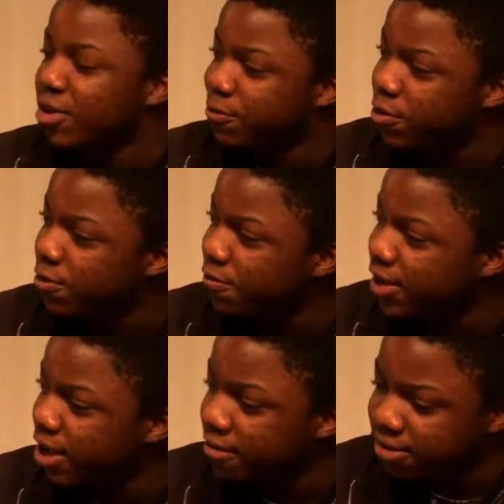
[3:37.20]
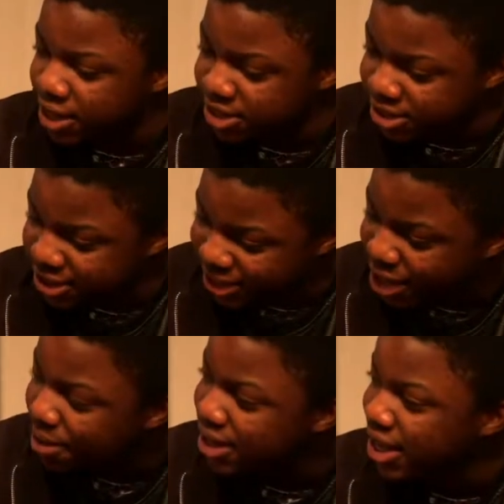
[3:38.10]
4 and 5, they should stay
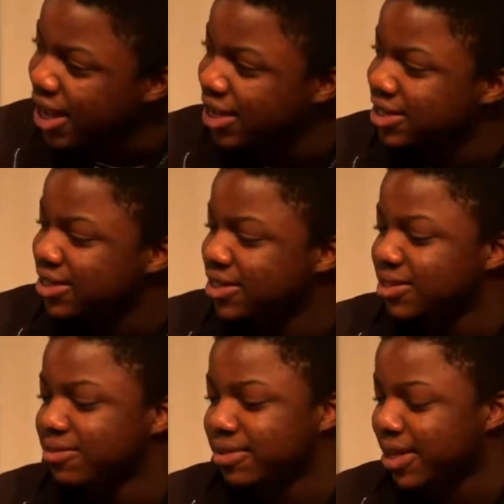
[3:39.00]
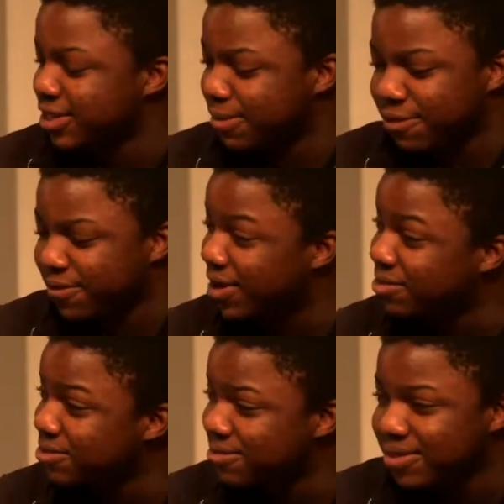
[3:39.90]
where they're at. That's my
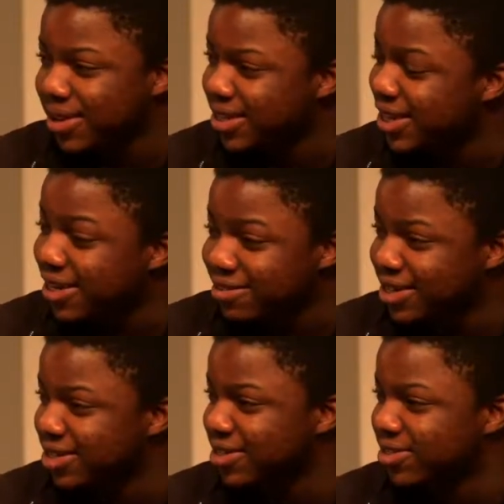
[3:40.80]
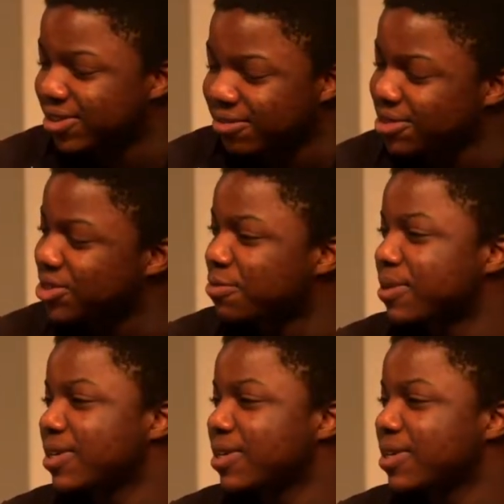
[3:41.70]
final declaration of the topic.